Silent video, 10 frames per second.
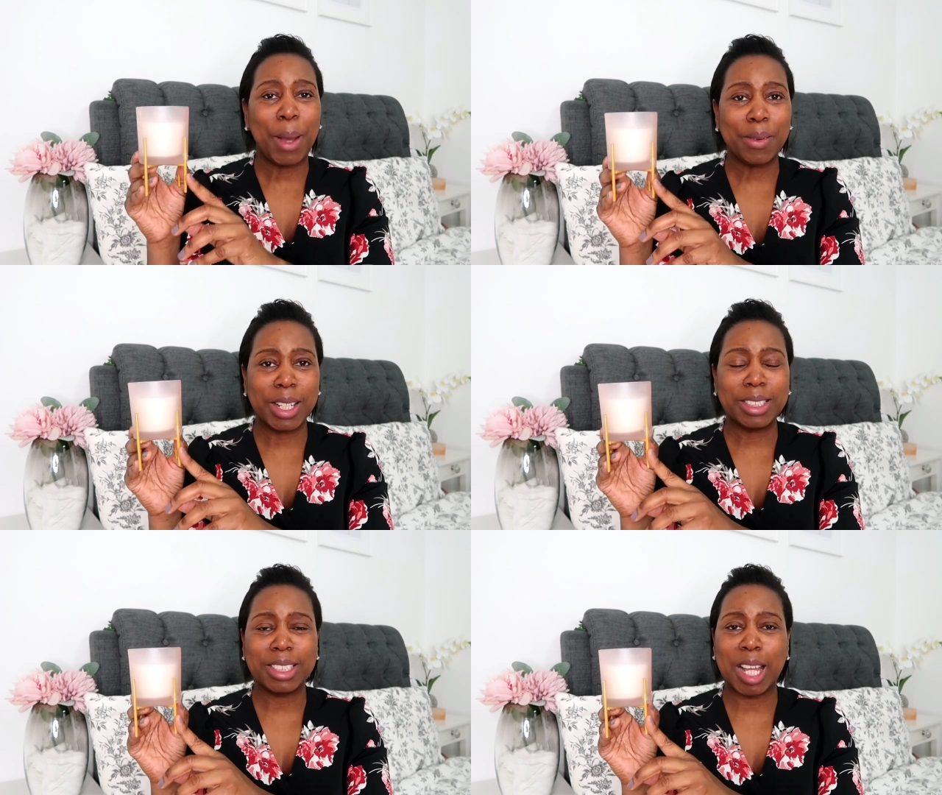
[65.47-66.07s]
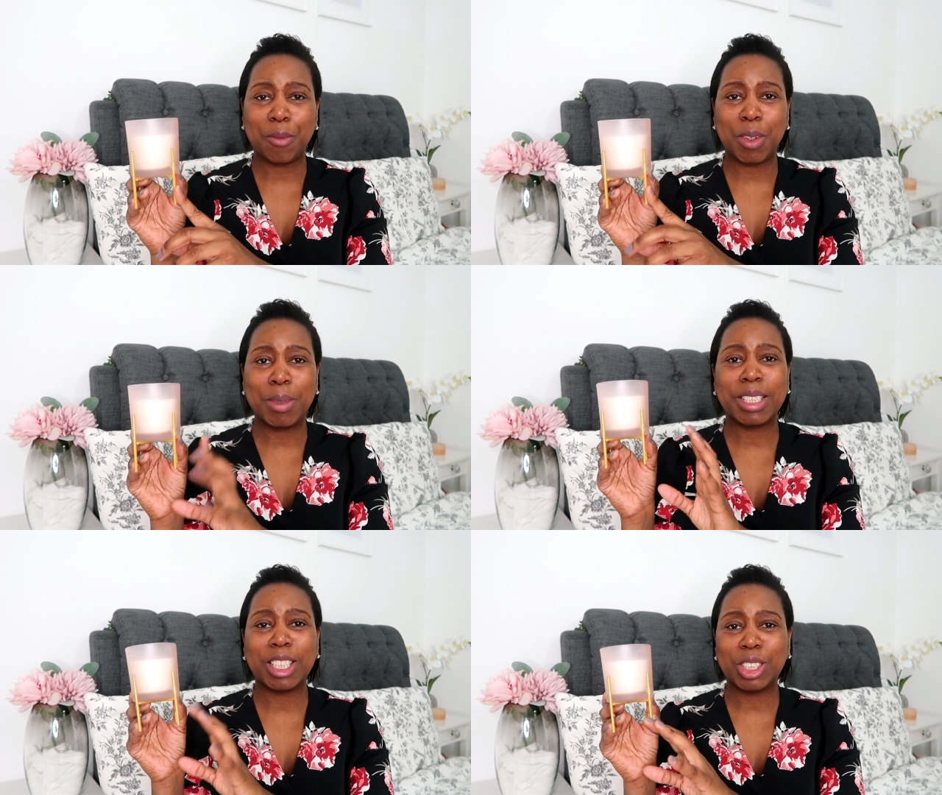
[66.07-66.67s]
Poundland did have
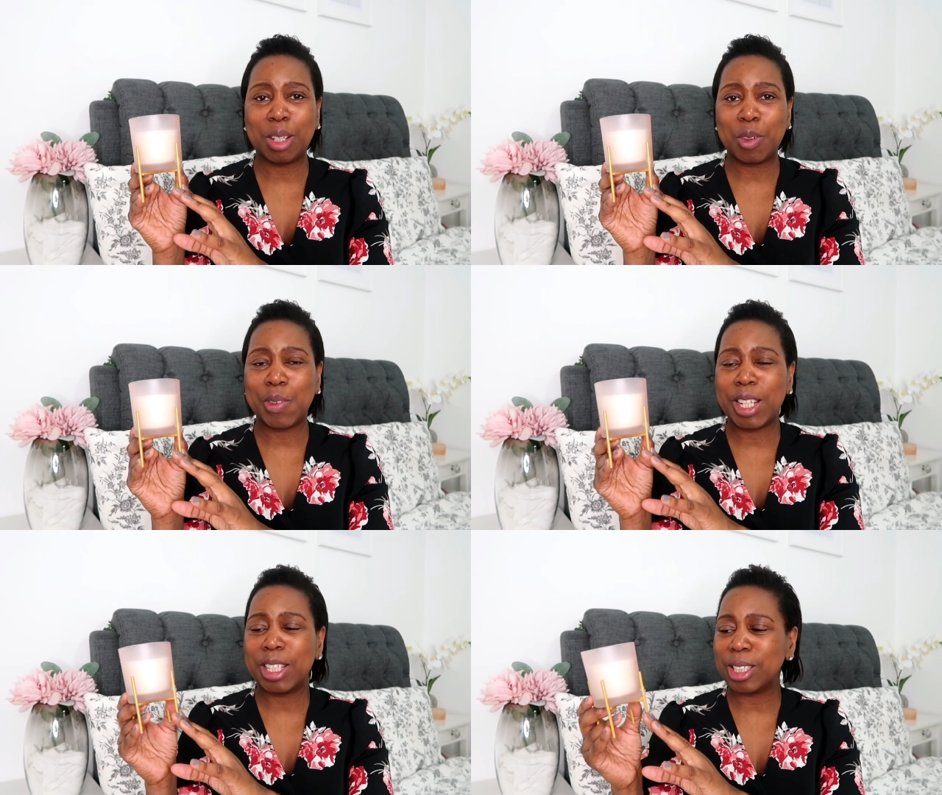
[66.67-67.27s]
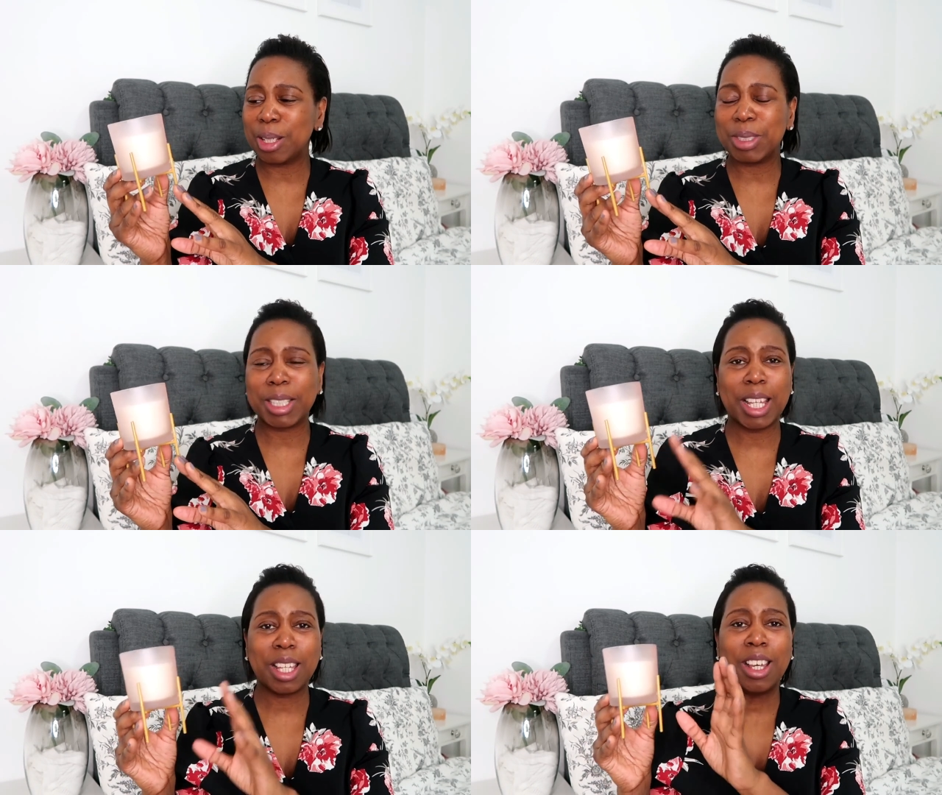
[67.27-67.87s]
them in this year for Valentine's
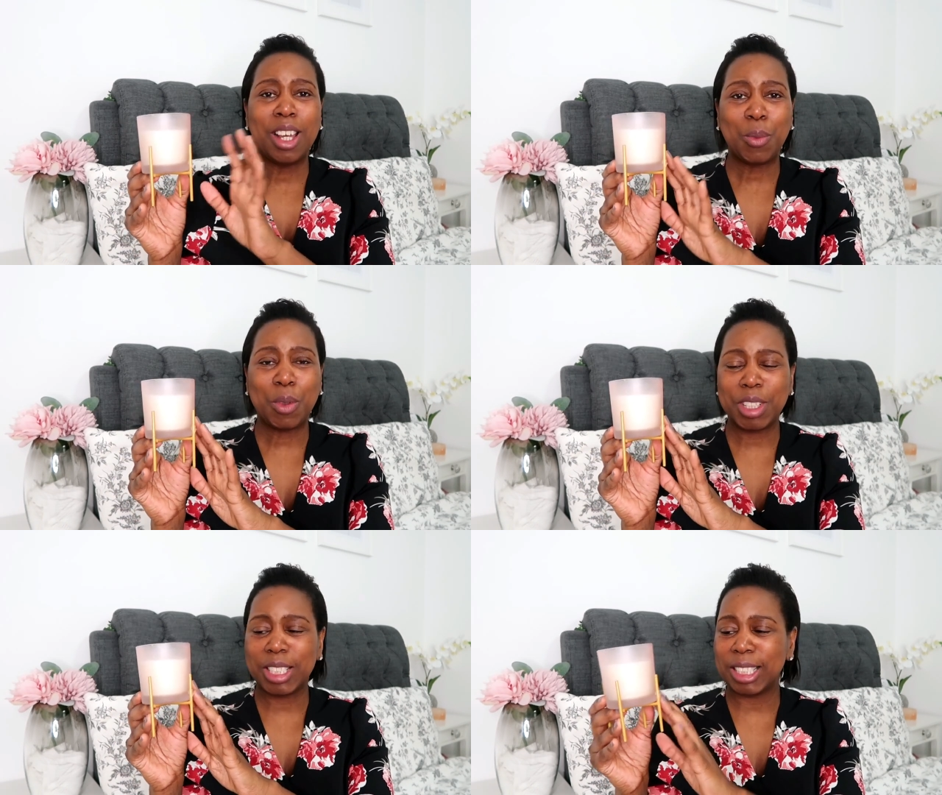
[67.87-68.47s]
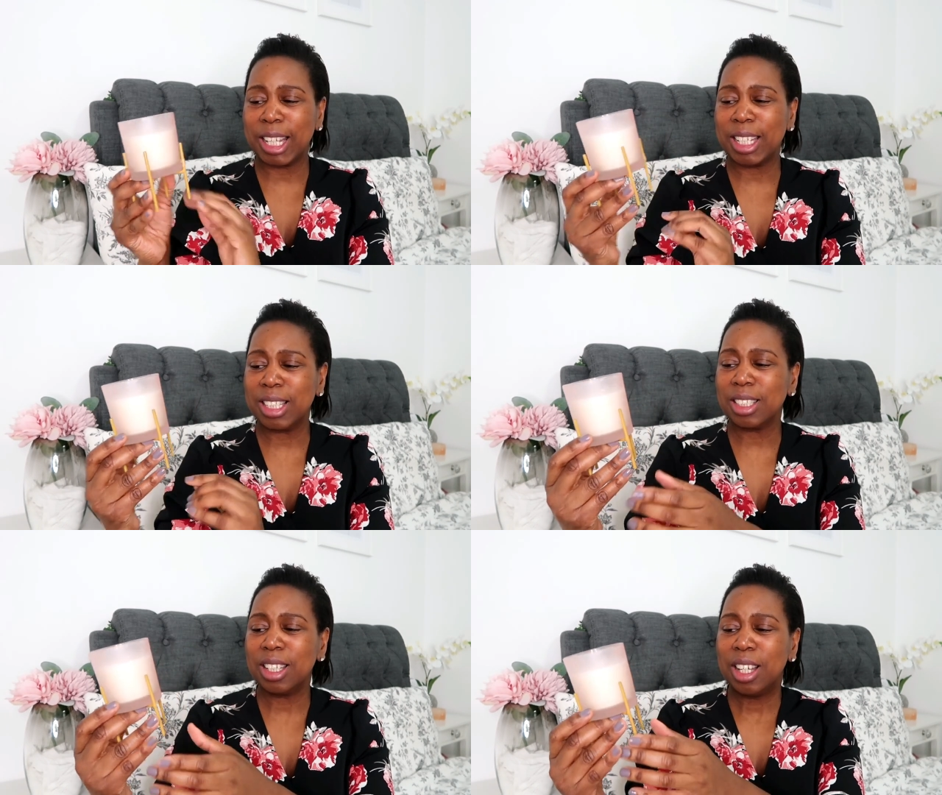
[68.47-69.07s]
Day with the
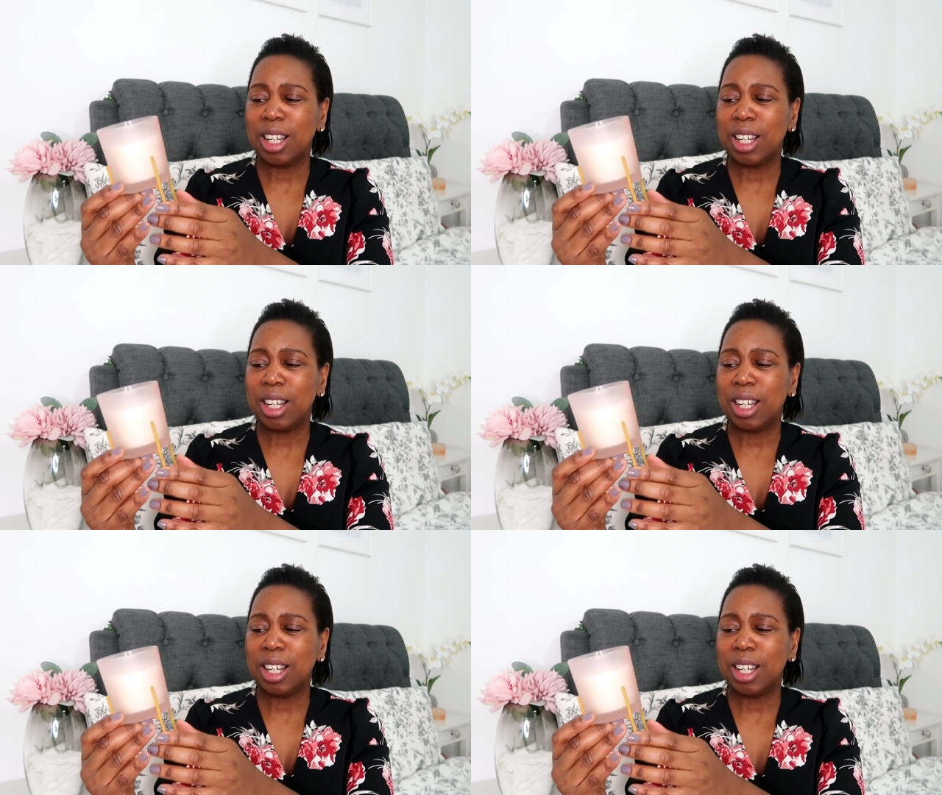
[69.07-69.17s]
stand.